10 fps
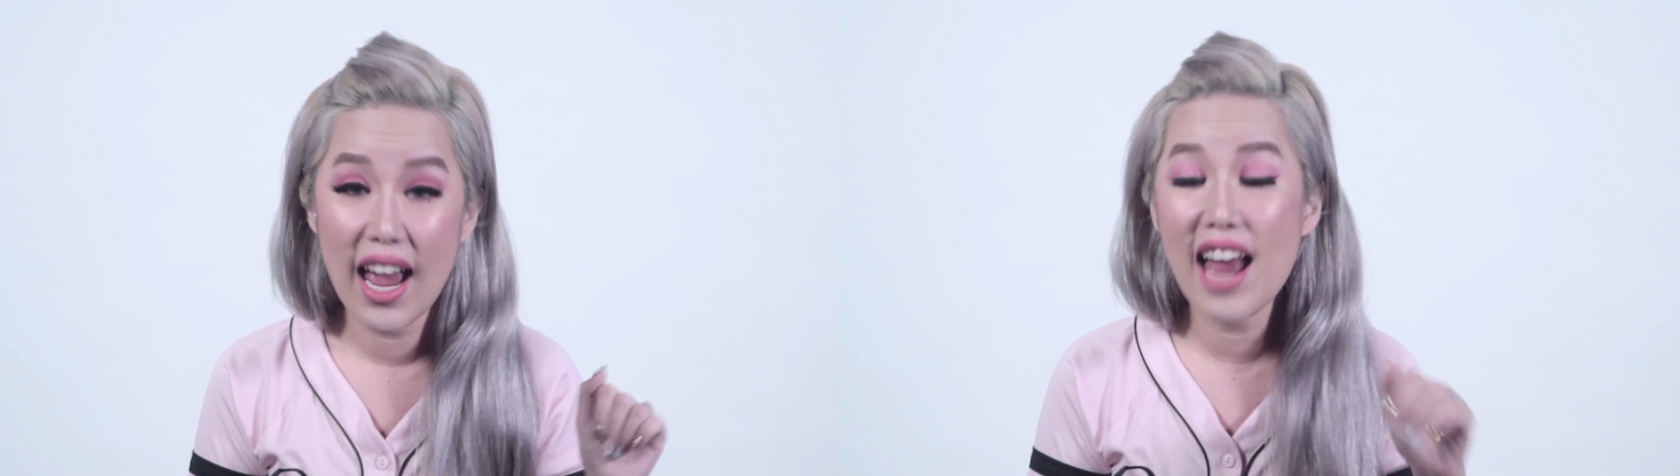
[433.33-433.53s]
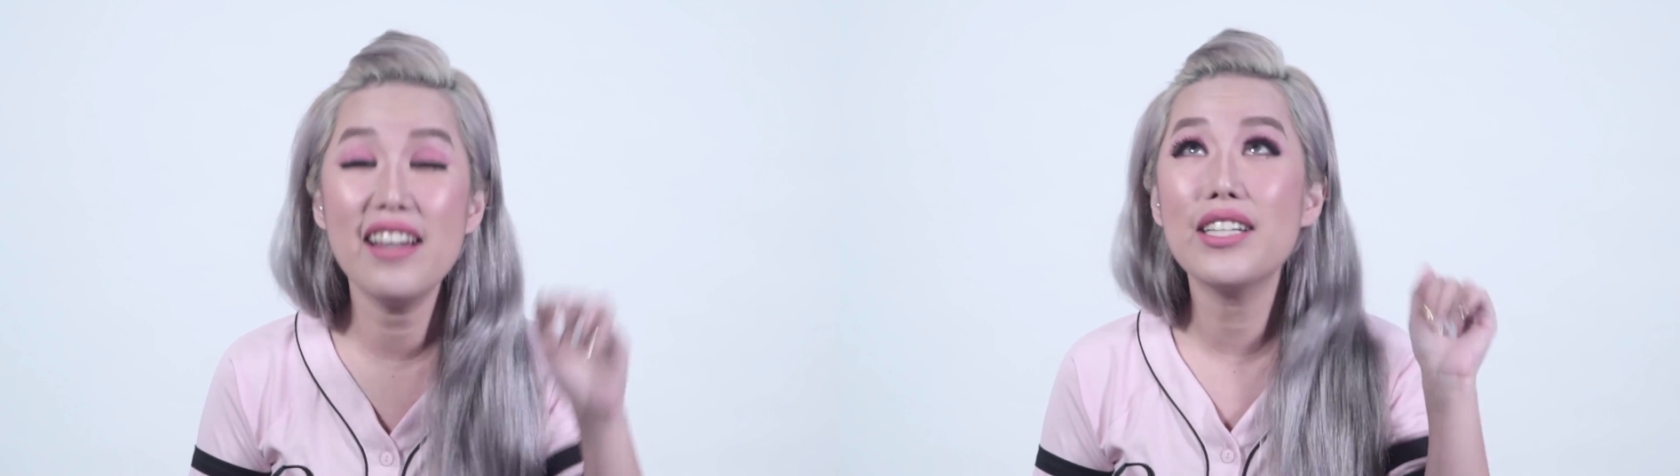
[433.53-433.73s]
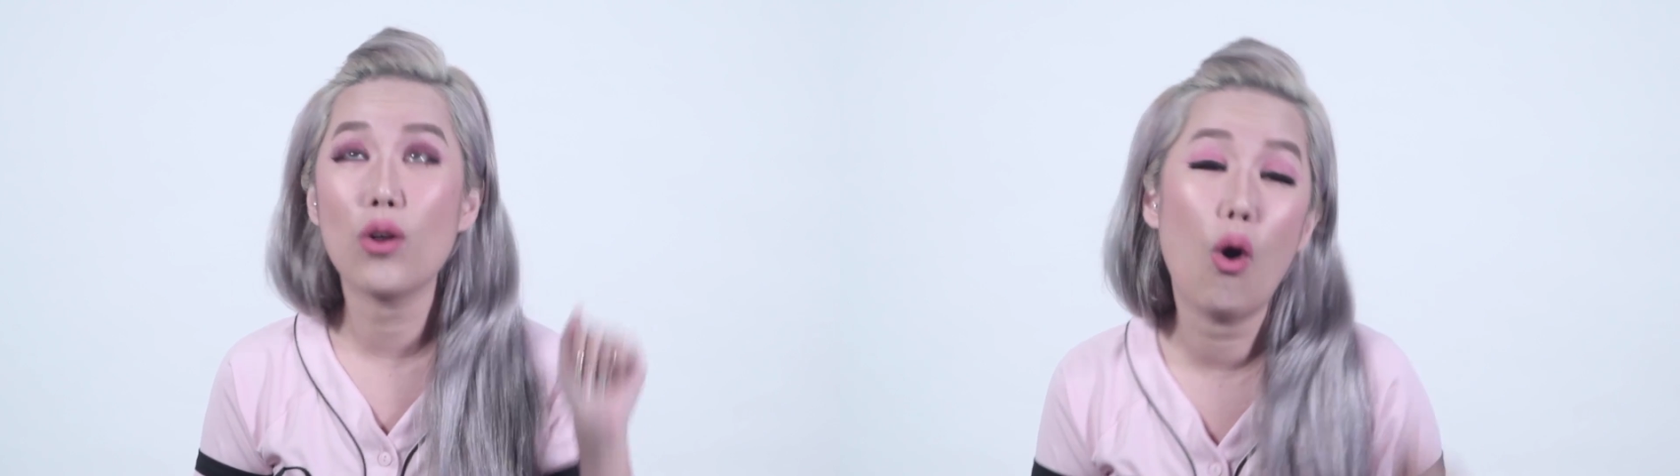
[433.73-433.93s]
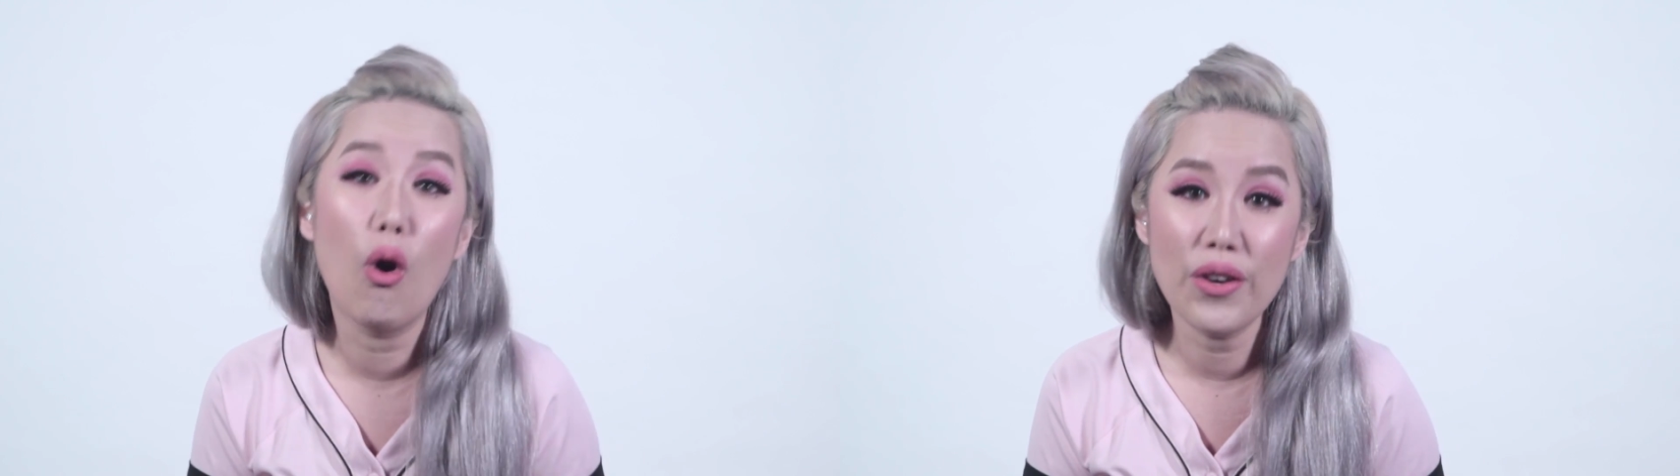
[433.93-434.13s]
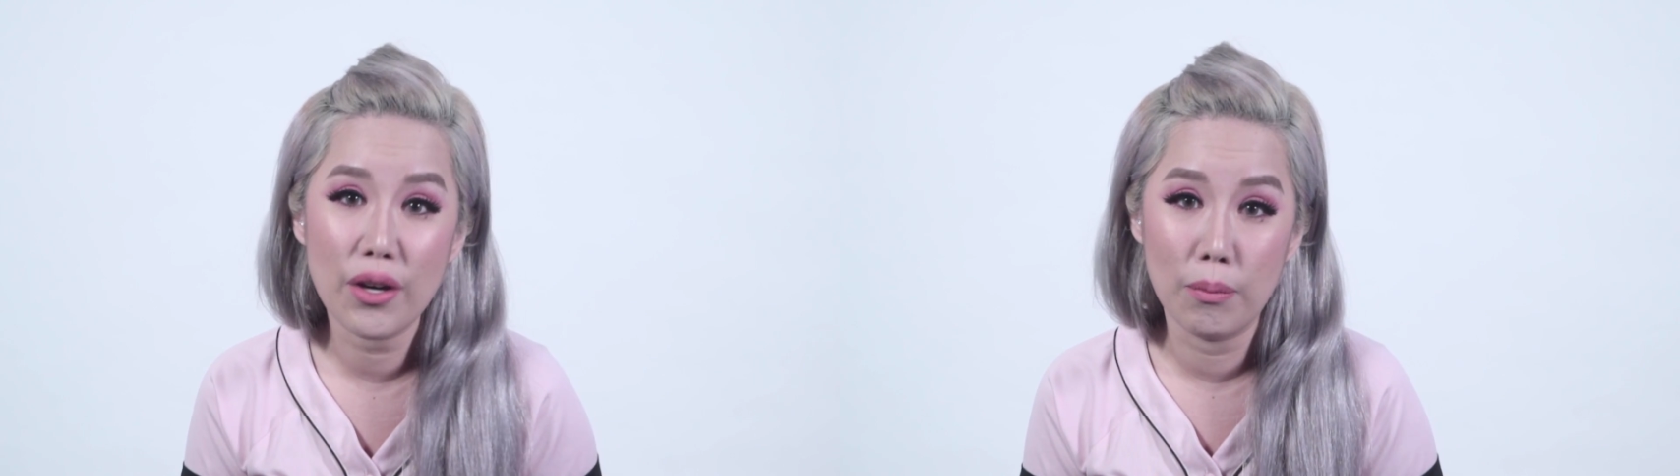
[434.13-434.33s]
At least
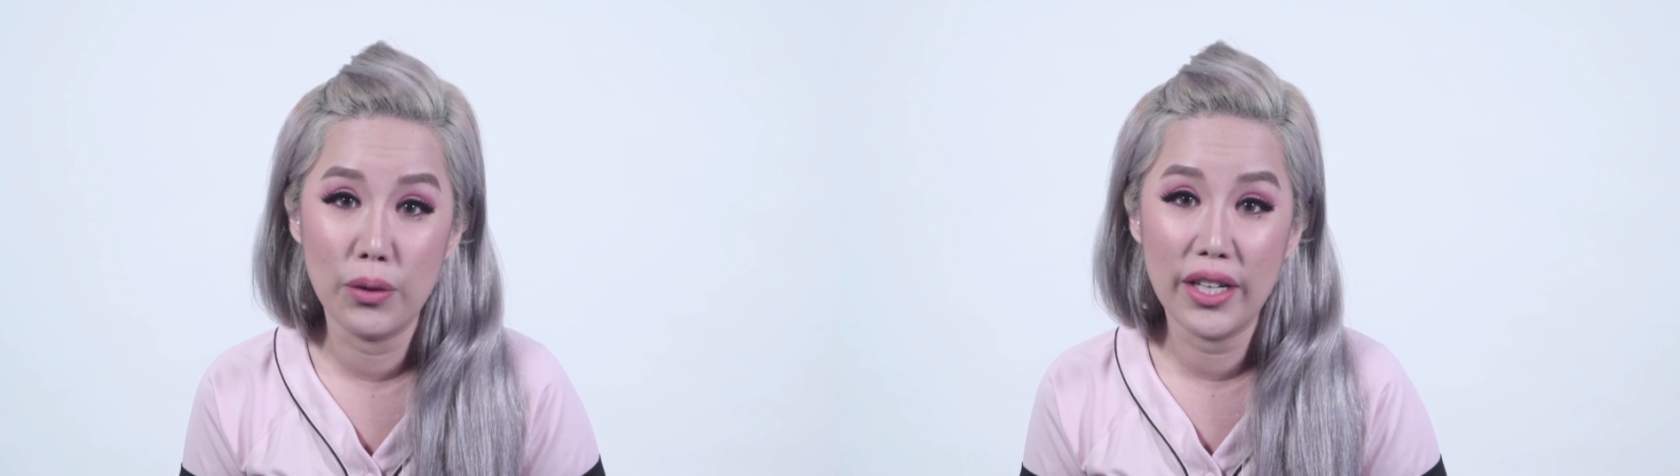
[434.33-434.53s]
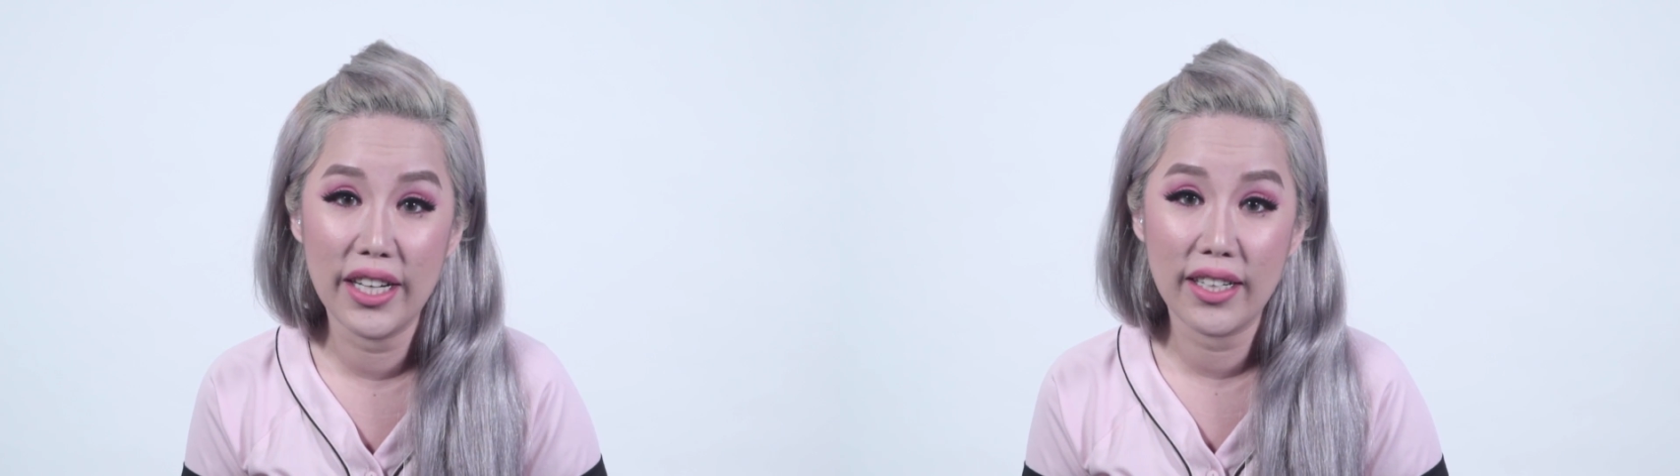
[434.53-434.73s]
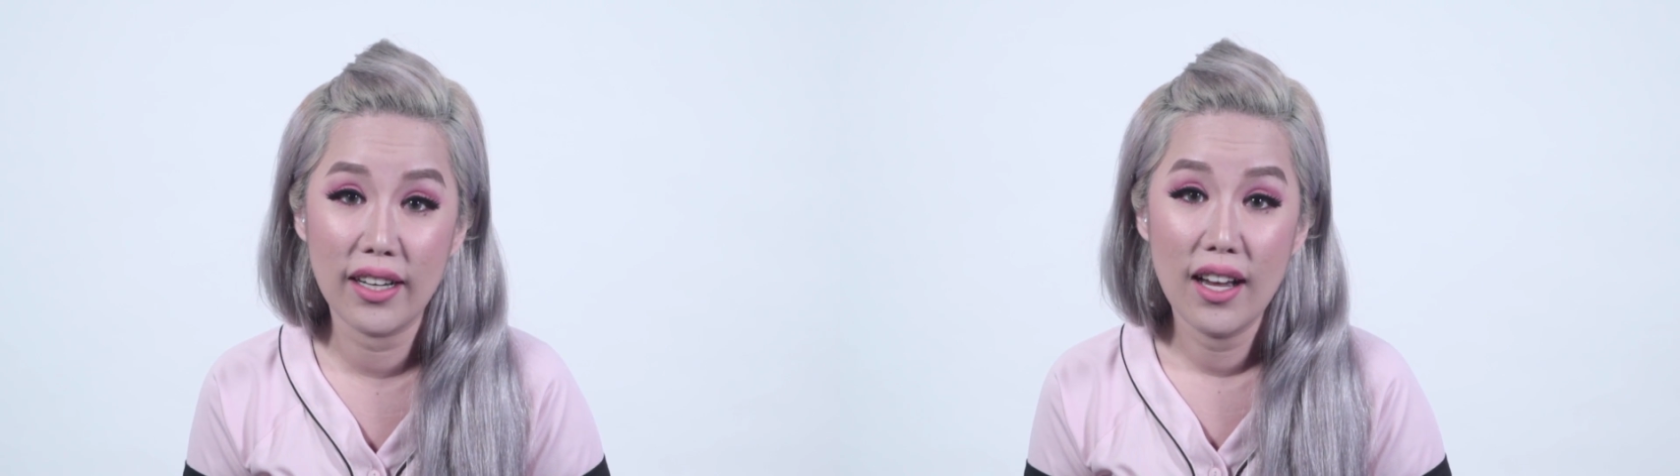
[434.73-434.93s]
own your bullying.